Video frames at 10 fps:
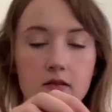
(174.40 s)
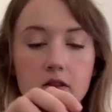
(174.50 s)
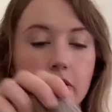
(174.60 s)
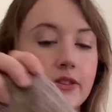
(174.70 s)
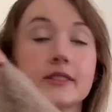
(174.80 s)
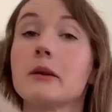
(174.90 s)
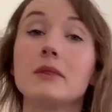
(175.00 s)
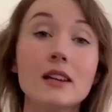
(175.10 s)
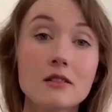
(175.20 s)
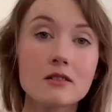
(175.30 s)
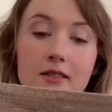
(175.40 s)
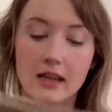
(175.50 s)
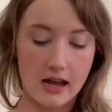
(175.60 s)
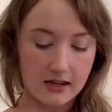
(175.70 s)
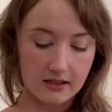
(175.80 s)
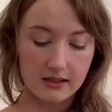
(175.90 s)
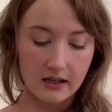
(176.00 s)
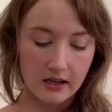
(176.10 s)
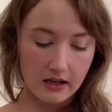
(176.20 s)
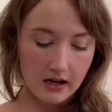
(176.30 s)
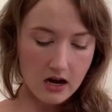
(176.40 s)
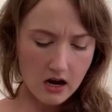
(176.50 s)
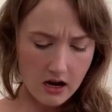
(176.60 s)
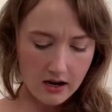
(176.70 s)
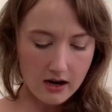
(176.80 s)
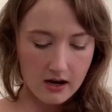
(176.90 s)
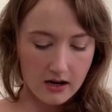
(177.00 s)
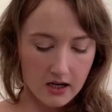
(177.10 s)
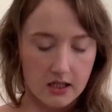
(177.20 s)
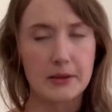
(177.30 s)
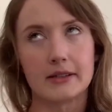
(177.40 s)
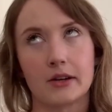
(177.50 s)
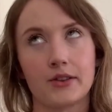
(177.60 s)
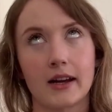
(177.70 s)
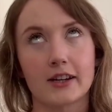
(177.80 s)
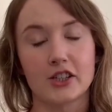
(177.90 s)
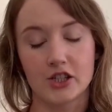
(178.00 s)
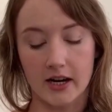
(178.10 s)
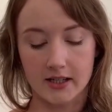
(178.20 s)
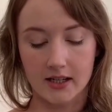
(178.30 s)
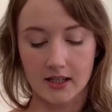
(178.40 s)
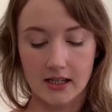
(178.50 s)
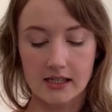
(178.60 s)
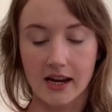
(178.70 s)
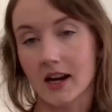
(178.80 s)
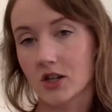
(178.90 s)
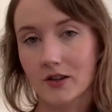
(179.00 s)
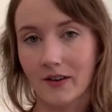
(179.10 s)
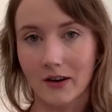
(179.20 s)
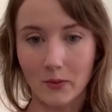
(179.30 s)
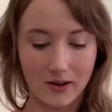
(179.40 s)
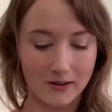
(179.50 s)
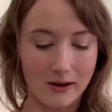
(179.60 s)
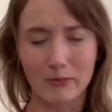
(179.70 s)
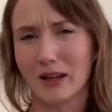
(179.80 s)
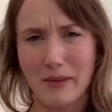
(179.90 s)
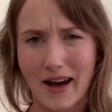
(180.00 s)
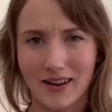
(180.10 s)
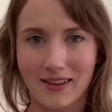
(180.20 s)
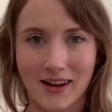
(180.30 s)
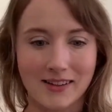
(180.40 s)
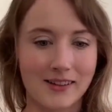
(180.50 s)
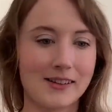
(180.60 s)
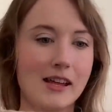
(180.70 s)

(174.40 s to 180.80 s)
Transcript: you know, the same needles, and to be honest, I don't think I actually checked gauge very well. I'm really bad at that.